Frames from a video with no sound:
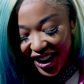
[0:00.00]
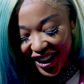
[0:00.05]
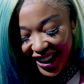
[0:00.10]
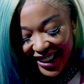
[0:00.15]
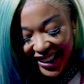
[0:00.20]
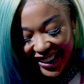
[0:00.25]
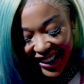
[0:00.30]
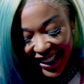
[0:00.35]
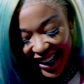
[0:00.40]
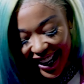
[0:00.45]

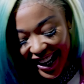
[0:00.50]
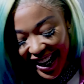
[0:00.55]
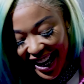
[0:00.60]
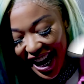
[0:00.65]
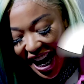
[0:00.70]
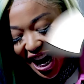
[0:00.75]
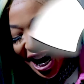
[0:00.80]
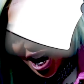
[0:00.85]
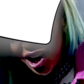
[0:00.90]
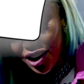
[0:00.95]

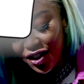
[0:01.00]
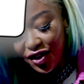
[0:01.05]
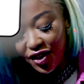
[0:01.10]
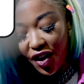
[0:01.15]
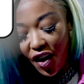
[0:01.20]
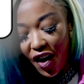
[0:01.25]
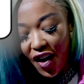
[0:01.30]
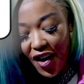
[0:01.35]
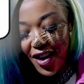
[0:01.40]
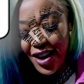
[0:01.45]
Chrissy,
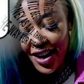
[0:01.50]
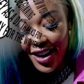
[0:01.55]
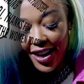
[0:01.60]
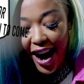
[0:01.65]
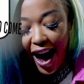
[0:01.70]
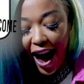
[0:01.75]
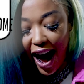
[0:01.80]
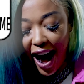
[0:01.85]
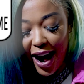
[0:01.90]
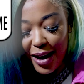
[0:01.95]
Lord,
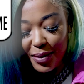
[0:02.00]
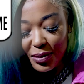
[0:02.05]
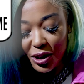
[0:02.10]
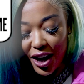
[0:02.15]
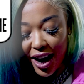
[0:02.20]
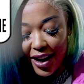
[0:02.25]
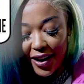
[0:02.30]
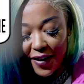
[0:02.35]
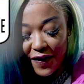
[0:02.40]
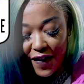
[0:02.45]
I'm
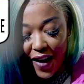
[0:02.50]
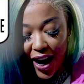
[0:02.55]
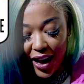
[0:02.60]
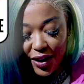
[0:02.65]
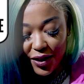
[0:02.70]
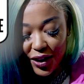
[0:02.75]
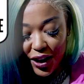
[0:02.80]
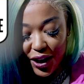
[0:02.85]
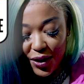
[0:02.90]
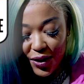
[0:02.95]
trying to
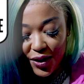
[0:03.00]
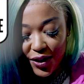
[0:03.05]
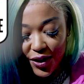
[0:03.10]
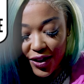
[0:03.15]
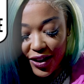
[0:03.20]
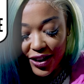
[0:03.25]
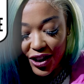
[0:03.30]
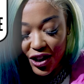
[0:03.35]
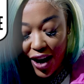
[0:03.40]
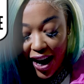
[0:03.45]
follow
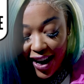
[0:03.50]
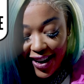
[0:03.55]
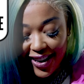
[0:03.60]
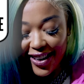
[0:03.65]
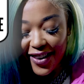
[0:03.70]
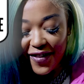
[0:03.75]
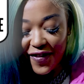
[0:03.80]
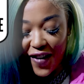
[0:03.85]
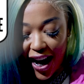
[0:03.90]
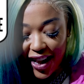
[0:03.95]
you,
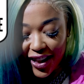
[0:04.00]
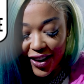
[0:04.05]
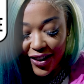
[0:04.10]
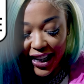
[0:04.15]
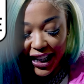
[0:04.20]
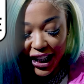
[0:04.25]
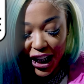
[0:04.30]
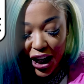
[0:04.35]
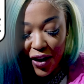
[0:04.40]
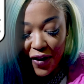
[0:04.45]
trying to follow
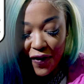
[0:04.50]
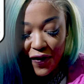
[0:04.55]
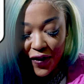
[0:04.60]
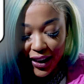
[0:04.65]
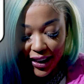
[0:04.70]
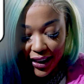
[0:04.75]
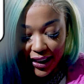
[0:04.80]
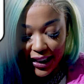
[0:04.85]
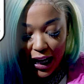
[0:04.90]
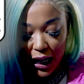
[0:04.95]
in your
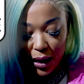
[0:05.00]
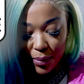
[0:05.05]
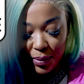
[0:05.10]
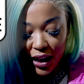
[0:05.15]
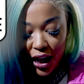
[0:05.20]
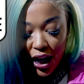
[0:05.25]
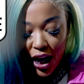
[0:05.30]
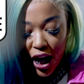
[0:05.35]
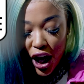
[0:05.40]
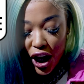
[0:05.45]

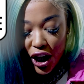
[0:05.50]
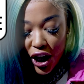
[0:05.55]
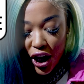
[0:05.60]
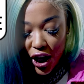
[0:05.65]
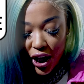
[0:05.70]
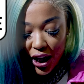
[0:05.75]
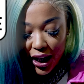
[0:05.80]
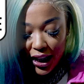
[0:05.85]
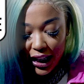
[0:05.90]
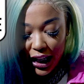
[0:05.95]
footsteps.
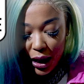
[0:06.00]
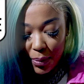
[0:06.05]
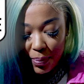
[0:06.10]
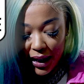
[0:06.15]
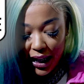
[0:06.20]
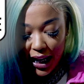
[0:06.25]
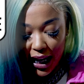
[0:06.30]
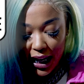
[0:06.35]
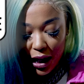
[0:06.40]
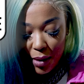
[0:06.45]
Currently
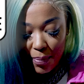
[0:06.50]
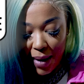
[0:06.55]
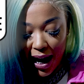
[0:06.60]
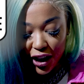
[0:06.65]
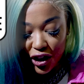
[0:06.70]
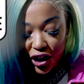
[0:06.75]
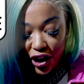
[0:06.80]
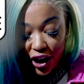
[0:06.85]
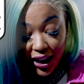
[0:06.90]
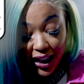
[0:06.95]
beginning
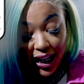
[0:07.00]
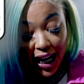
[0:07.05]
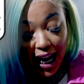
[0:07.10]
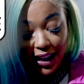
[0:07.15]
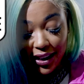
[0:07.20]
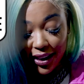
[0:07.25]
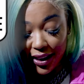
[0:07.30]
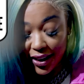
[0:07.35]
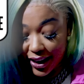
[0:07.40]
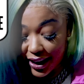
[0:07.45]
my journey
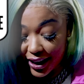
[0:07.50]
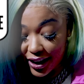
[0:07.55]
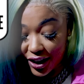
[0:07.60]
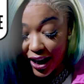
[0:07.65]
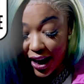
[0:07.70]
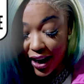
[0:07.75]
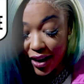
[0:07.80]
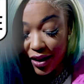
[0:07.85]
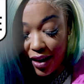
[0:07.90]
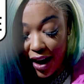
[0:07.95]
as a
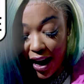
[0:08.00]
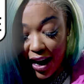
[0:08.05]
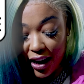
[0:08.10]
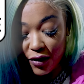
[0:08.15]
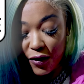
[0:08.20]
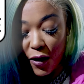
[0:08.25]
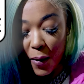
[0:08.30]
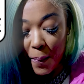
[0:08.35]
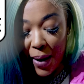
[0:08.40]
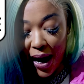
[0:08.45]
DJ.
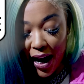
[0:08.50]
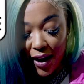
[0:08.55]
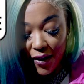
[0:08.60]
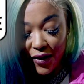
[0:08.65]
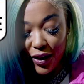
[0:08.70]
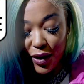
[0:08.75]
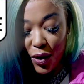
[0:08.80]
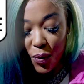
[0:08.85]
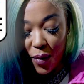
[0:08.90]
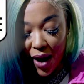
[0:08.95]
Thanks for
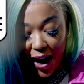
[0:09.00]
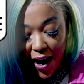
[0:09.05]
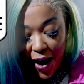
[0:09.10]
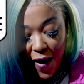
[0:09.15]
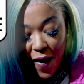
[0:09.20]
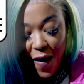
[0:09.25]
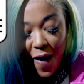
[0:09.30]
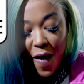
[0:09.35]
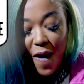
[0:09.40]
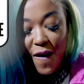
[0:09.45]
paving the
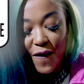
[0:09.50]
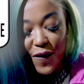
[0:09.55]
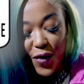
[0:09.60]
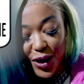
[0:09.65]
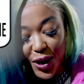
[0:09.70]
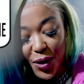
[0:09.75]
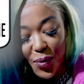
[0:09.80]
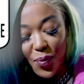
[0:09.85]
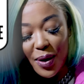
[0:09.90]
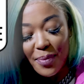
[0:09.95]
way
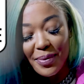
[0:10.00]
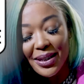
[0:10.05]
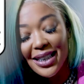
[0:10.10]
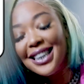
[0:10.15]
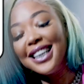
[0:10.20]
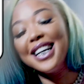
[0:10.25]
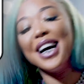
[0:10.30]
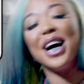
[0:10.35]
for the women to